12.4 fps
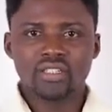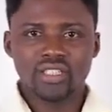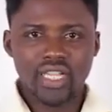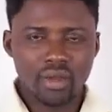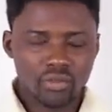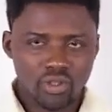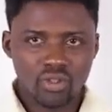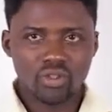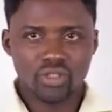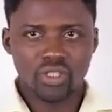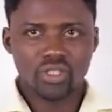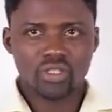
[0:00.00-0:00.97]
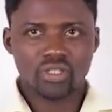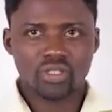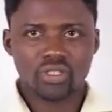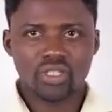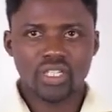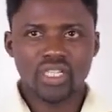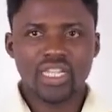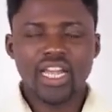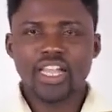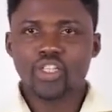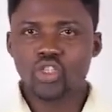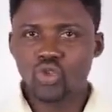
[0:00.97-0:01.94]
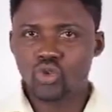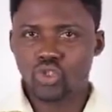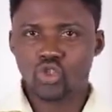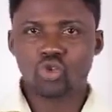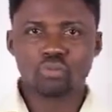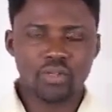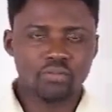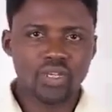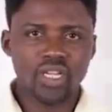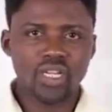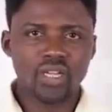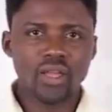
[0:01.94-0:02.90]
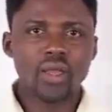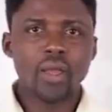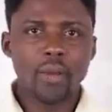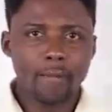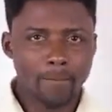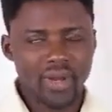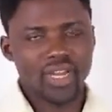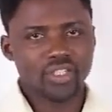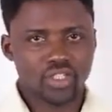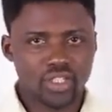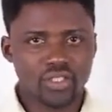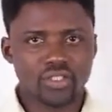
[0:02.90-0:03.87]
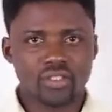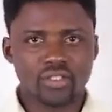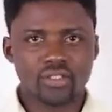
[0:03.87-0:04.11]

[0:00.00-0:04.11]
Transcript: terminologies that are used to prepare balance sheets.